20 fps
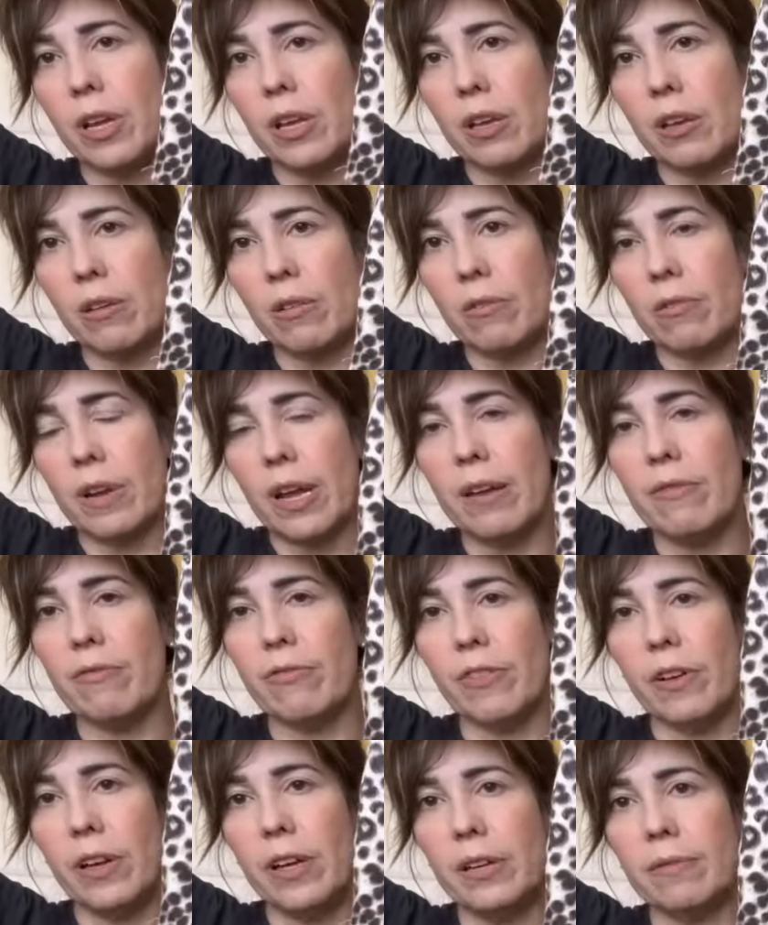cute and
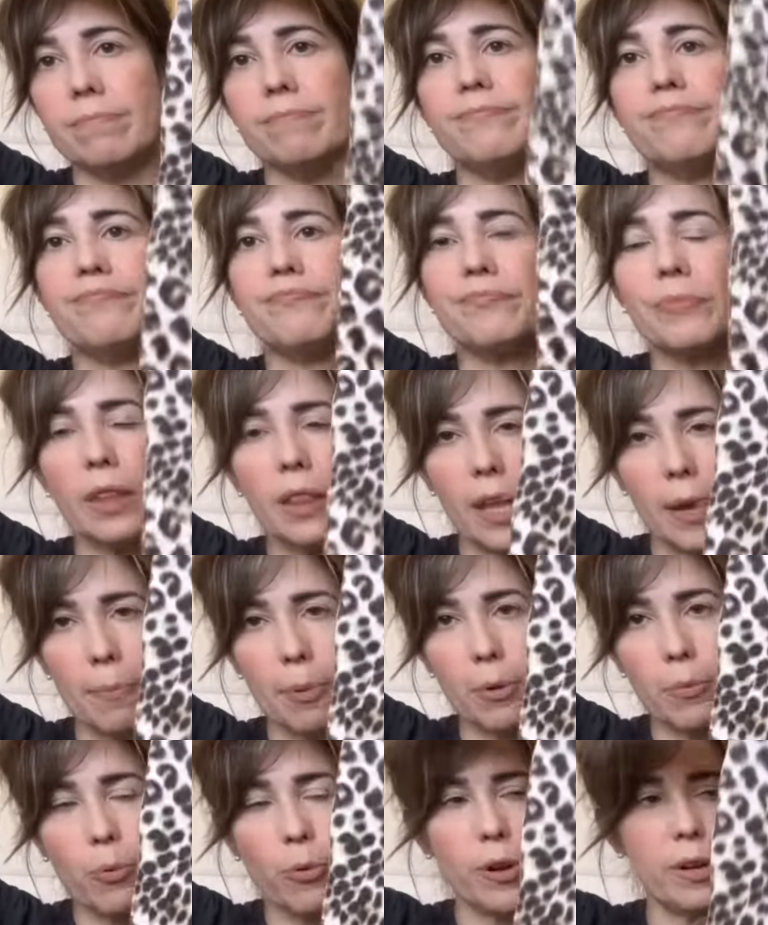fun
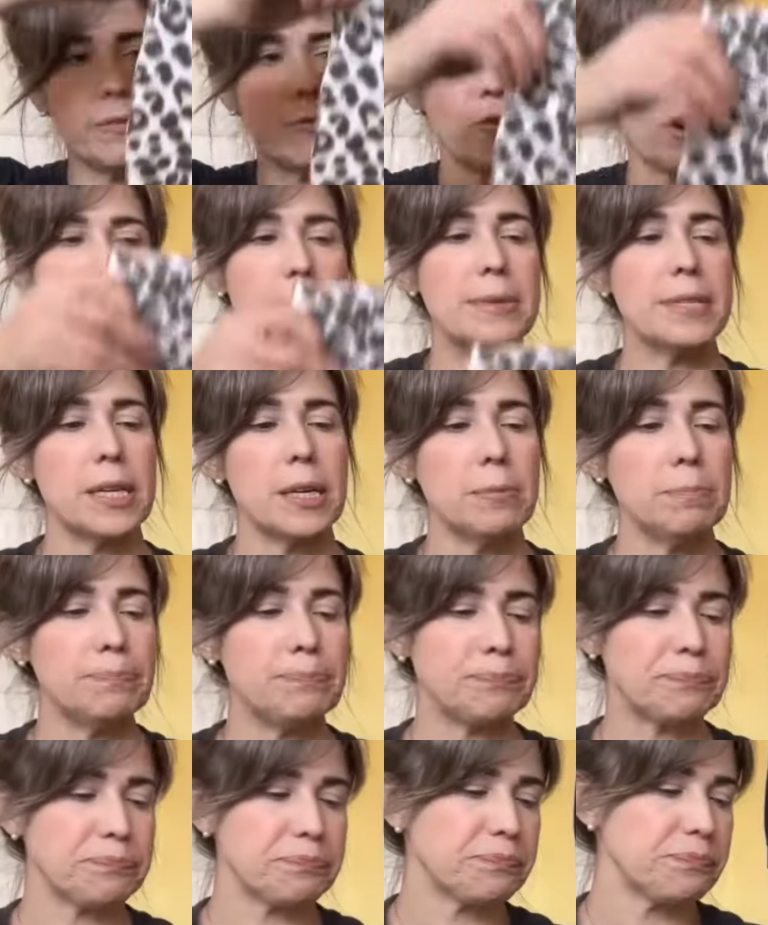leopard print frame denim.
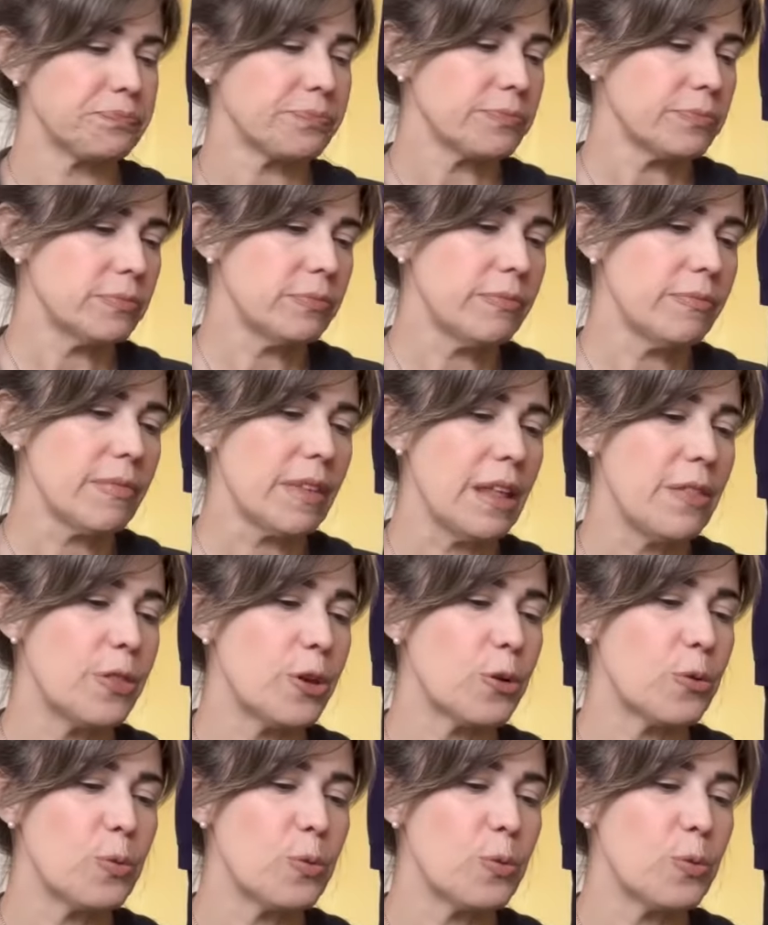They're